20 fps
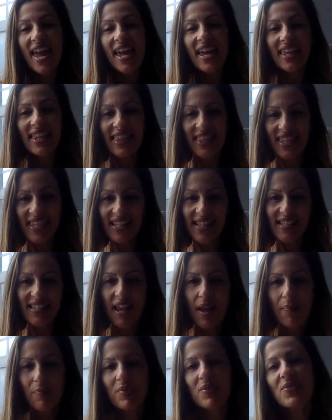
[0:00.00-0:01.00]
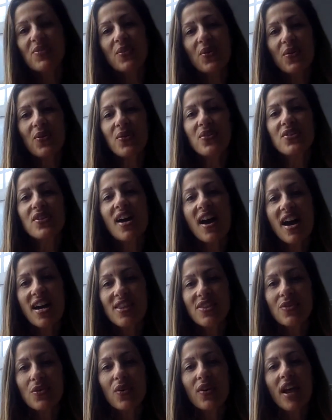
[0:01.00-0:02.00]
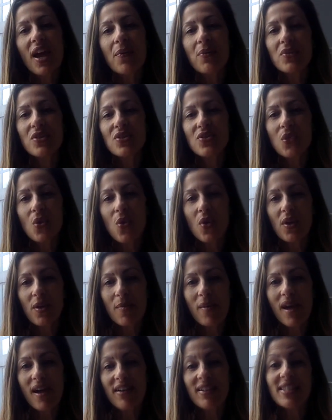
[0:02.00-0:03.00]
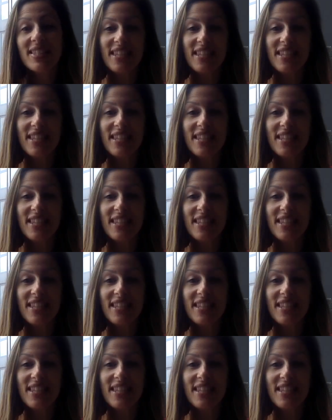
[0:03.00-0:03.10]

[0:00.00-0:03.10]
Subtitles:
In this episode, I thought I would talk about